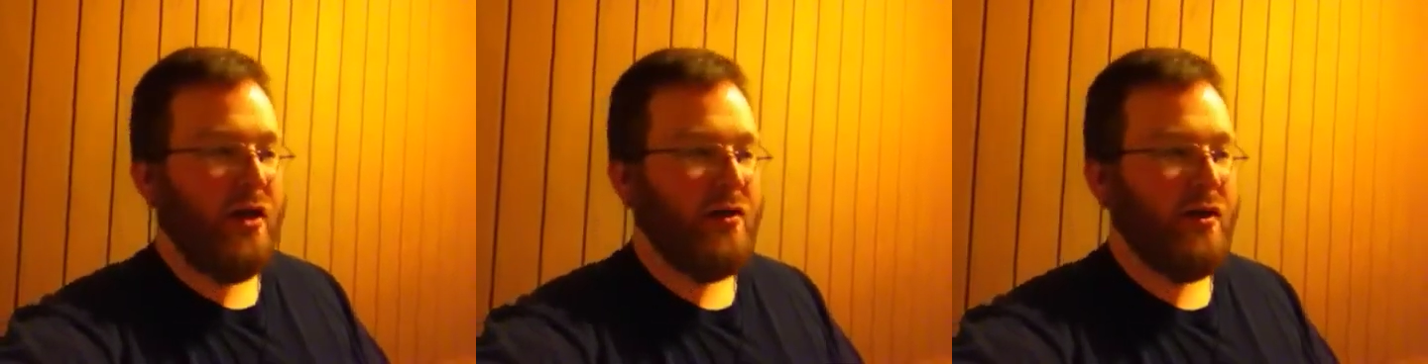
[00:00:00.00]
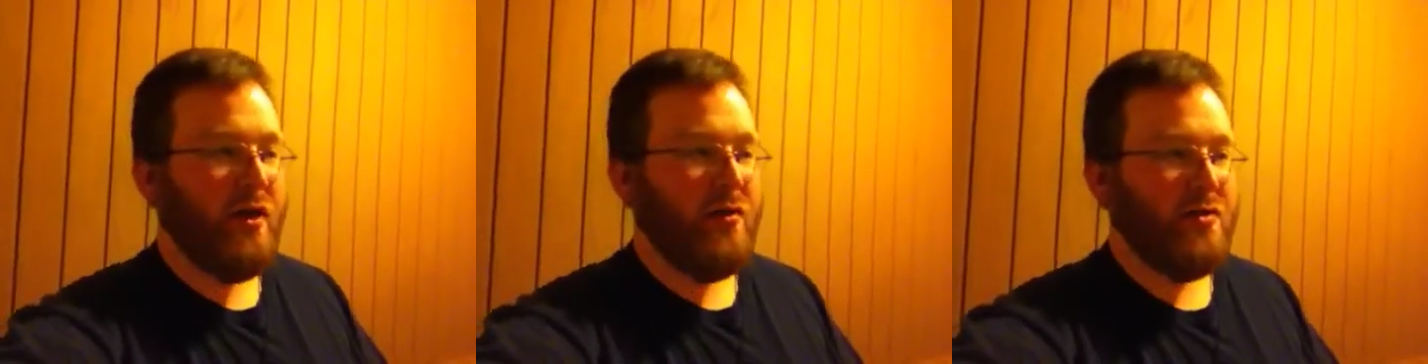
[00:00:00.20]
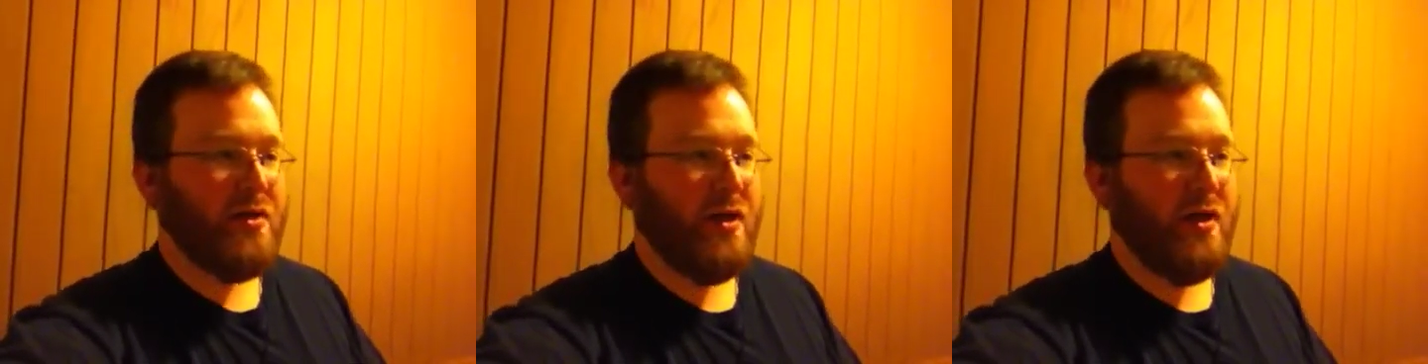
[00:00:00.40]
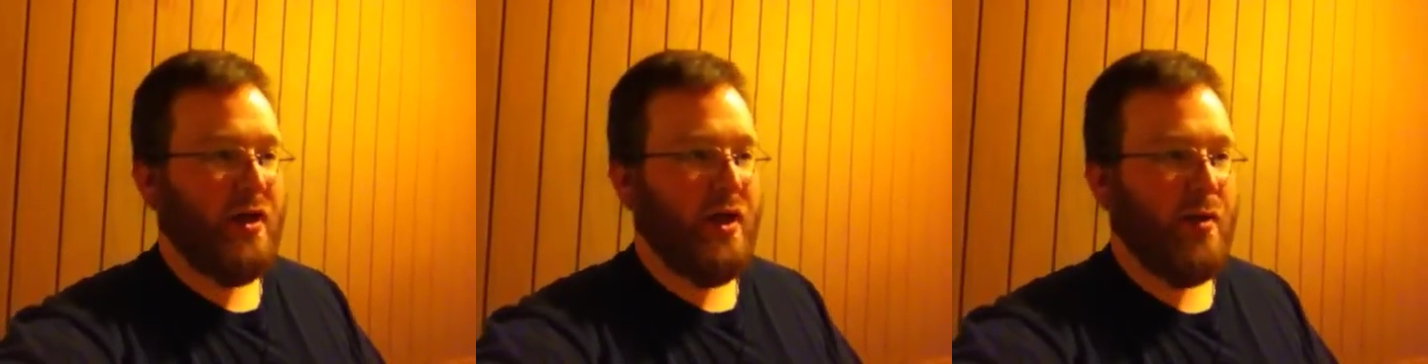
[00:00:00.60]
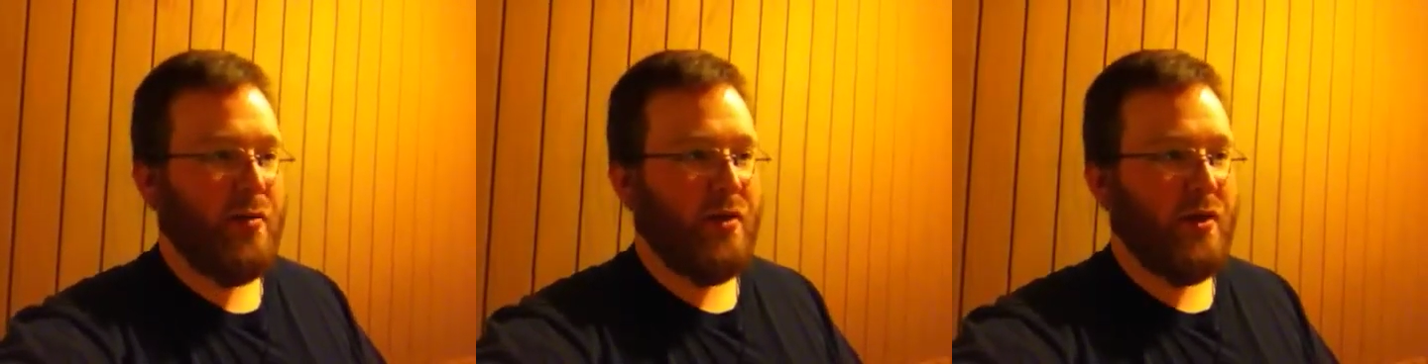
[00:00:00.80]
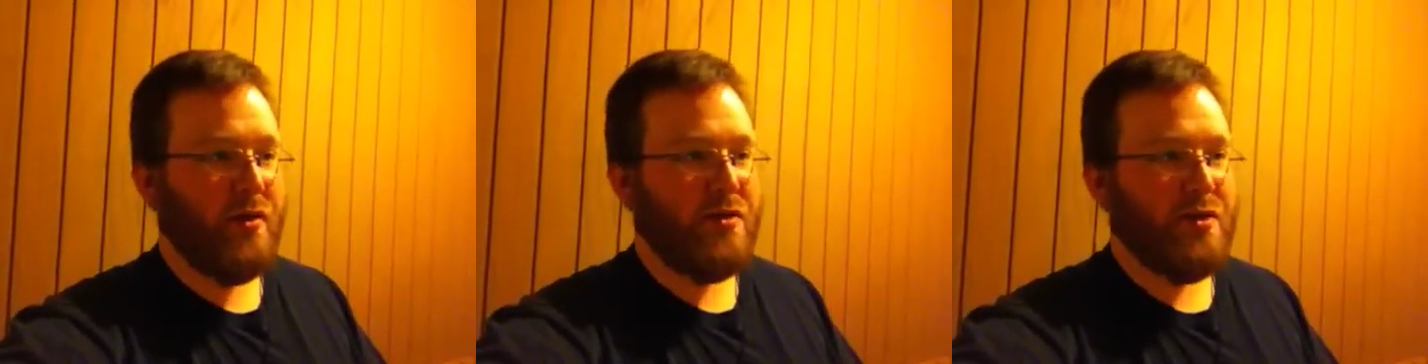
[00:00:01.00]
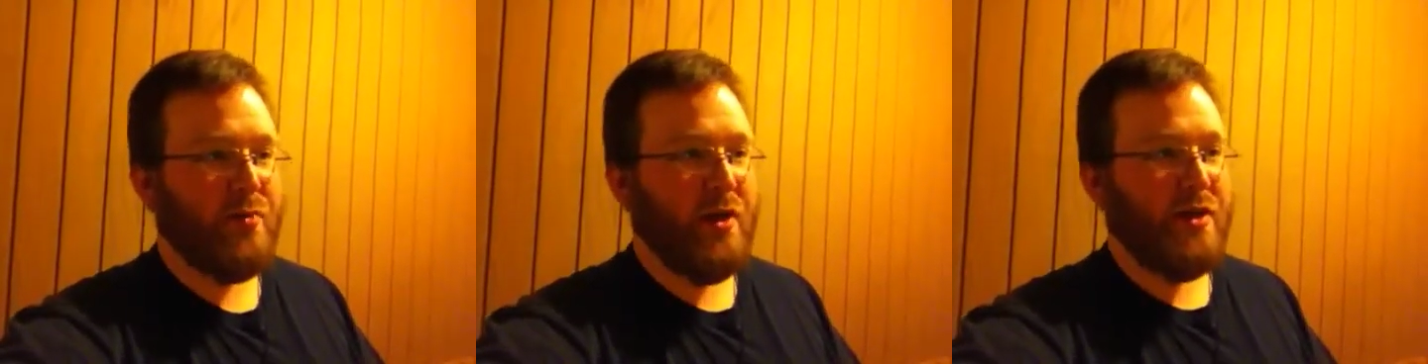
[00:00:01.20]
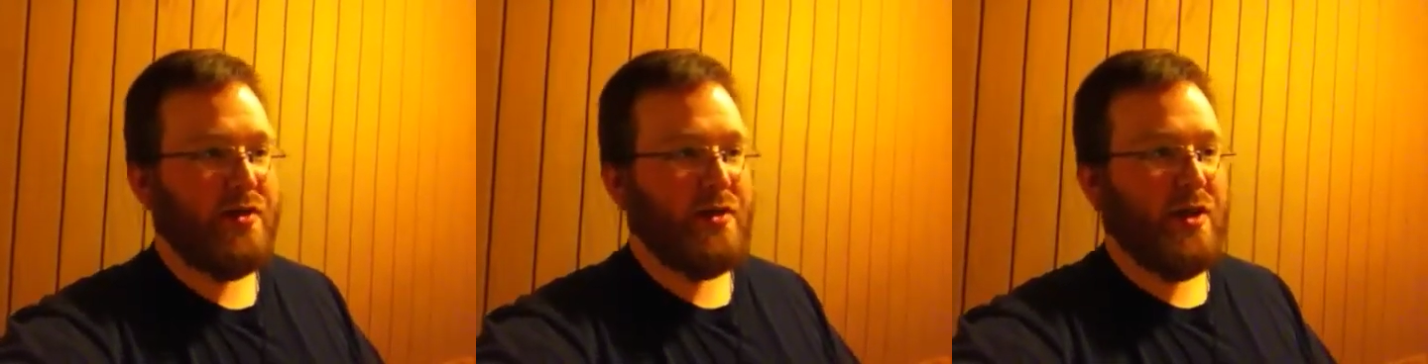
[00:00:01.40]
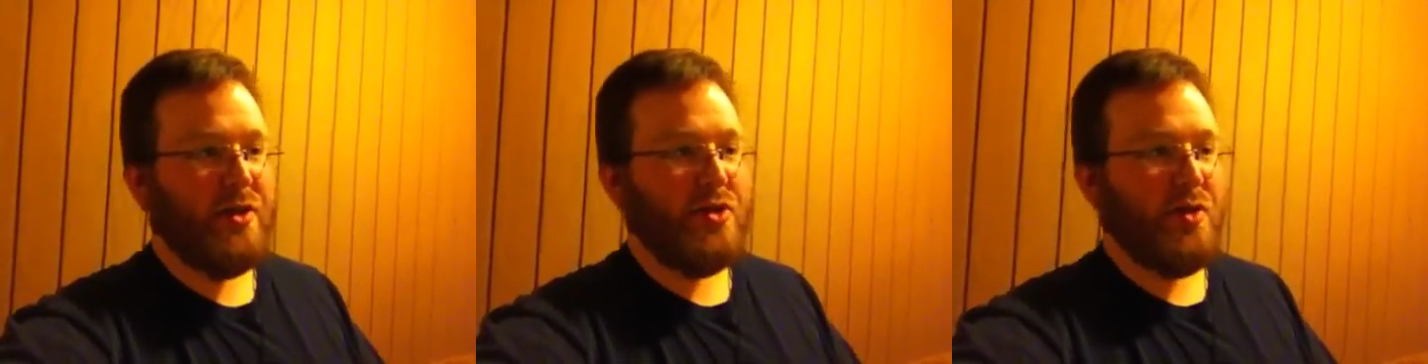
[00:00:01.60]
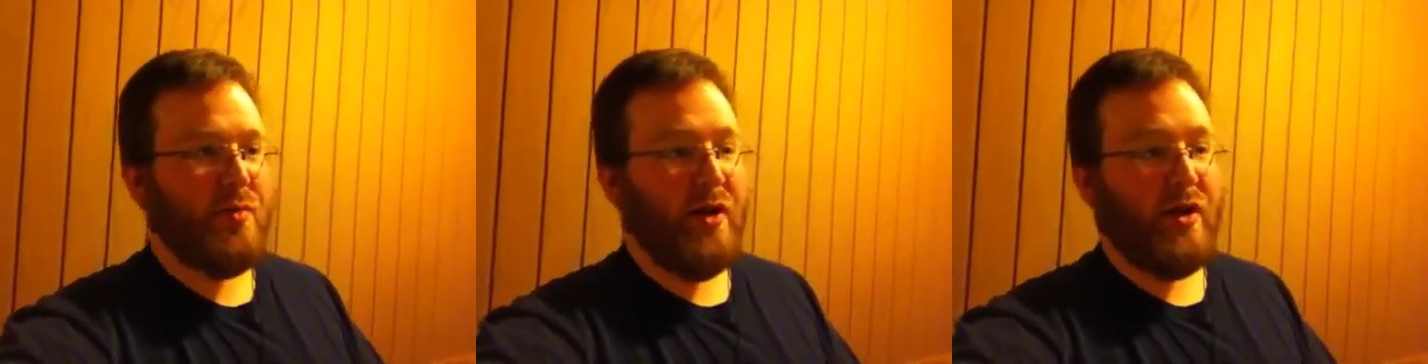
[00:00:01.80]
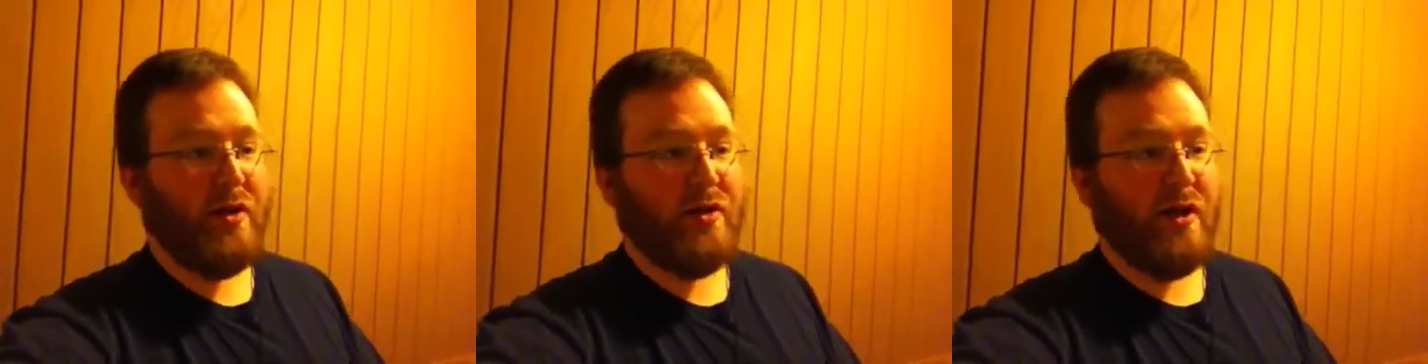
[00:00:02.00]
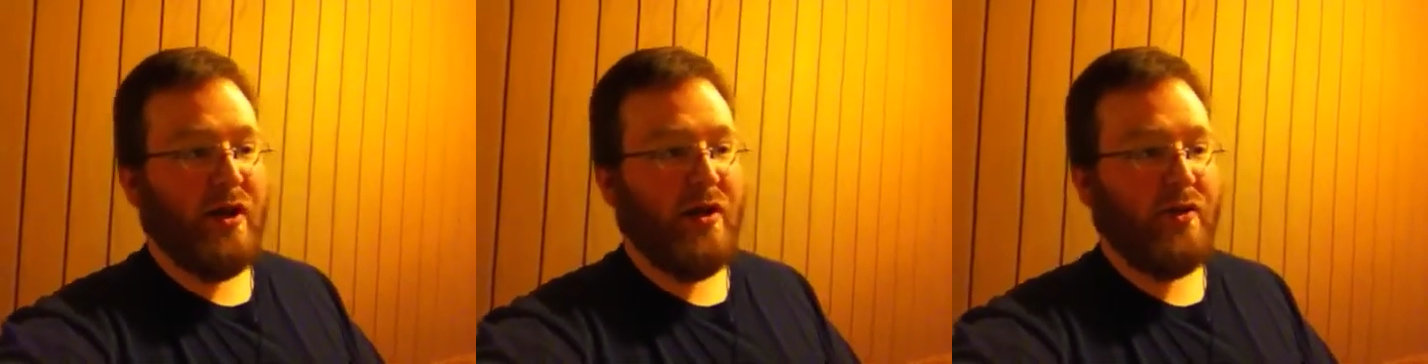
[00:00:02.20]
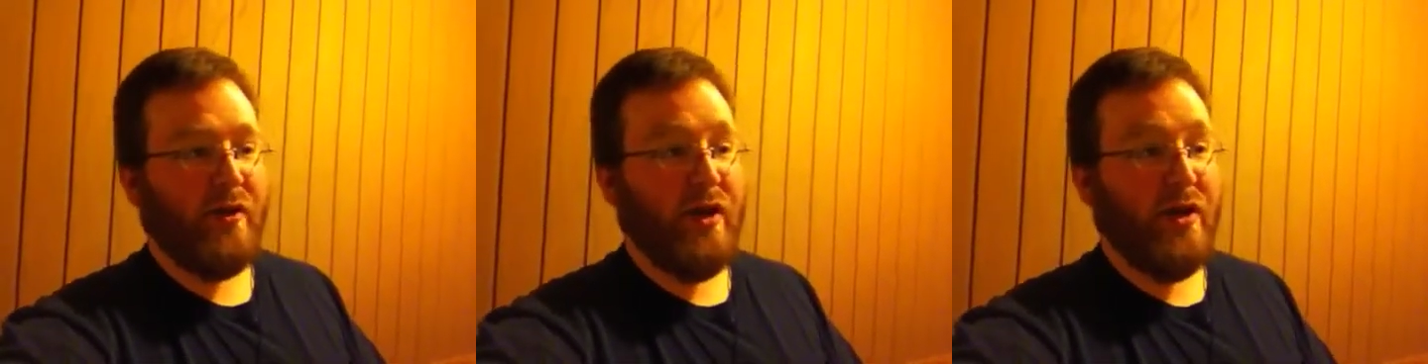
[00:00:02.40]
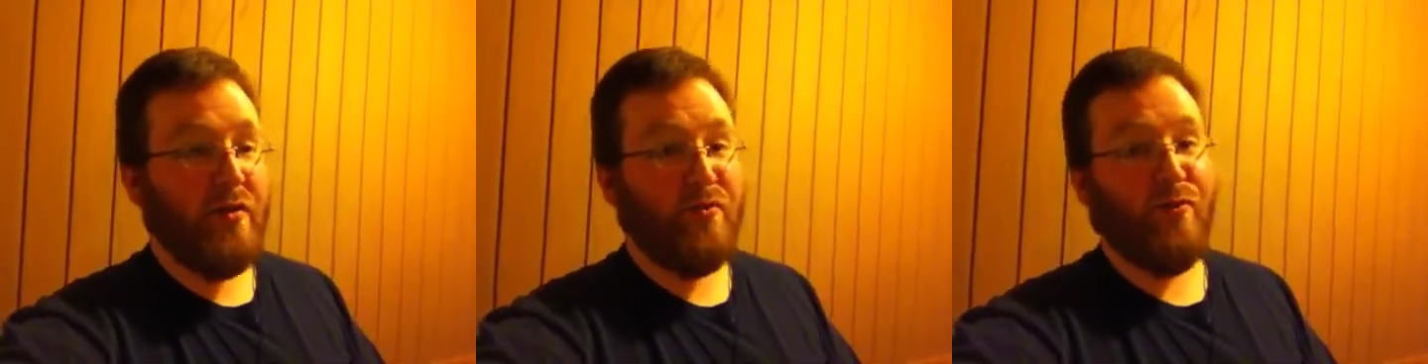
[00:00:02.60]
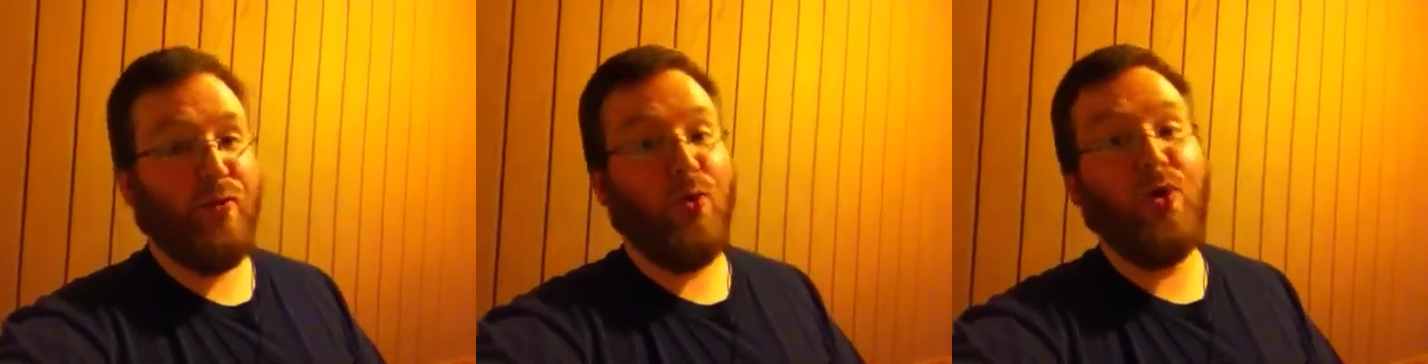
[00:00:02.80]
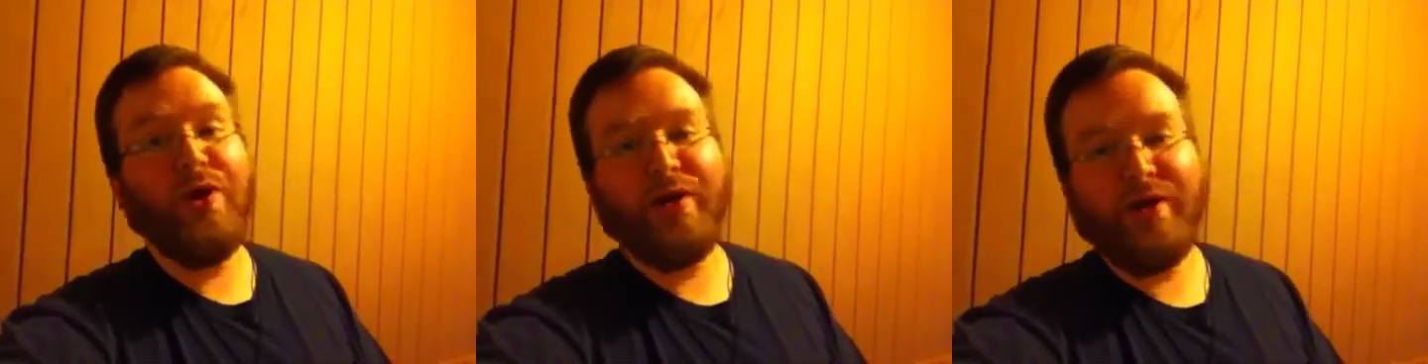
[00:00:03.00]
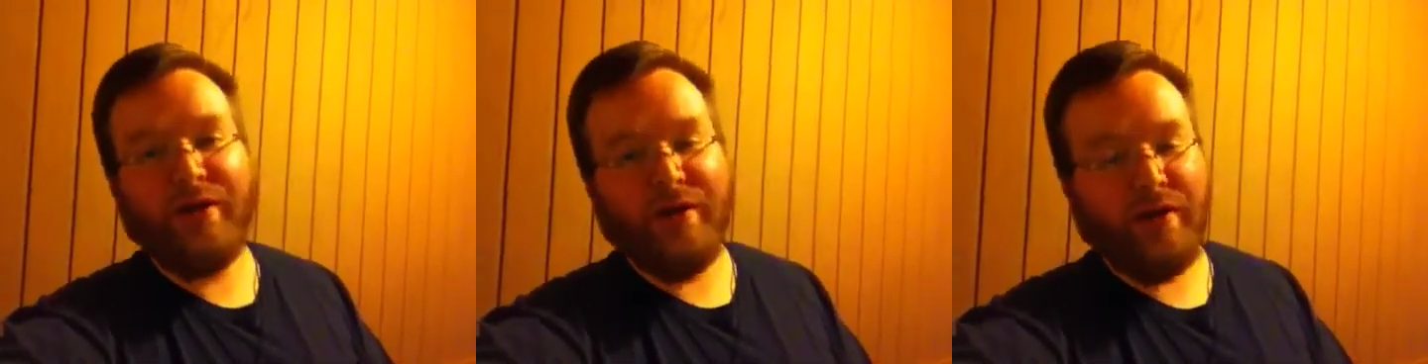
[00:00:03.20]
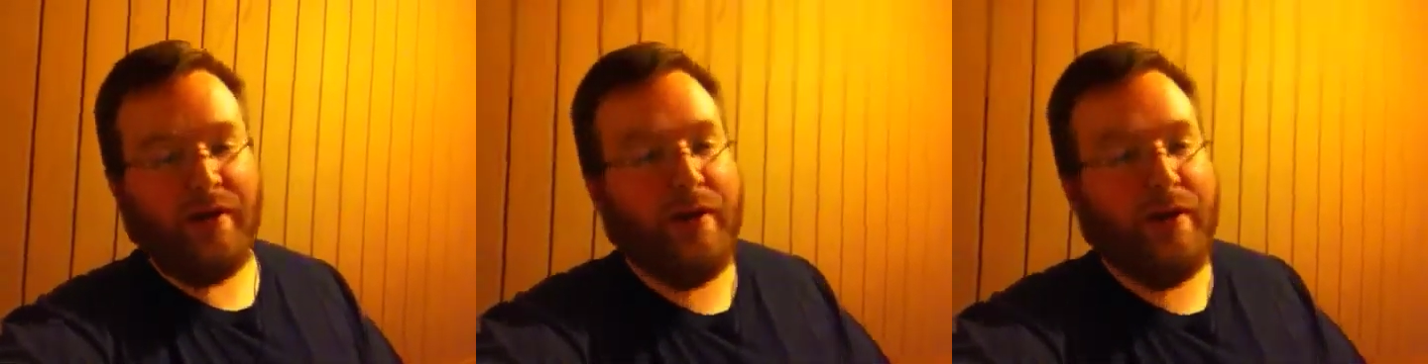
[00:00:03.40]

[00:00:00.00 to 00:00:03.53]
Then it was going to happen on a space station made entirely out of wood.